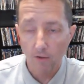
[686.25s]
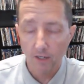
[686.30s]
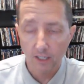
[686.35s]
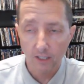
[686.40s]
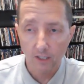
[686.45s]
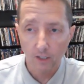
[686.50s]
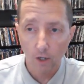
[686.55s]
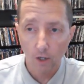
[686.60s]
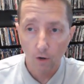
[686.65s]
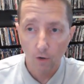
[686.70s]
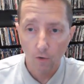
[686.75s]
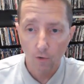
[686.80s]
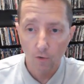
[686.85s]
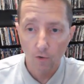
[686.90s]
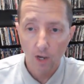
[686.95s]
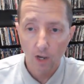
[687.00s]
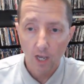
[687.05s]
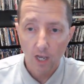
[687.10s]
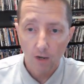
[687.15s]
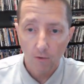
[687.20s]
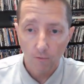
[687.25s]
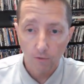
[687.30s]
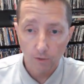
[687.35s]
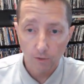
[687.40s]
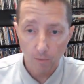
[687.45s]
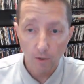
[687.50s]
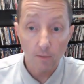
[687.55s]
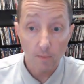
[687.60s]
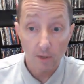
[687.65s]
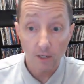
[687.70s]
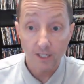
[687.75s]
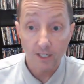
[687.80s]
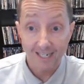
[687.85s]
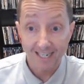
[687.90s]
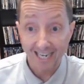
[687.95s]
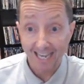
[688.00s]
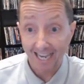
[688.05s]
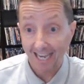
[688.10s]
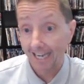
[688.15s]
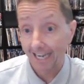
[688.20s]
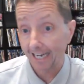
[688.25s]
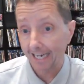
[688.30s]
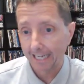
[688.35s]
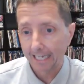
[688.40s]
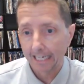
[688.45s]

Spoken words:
disco was pretty much dead,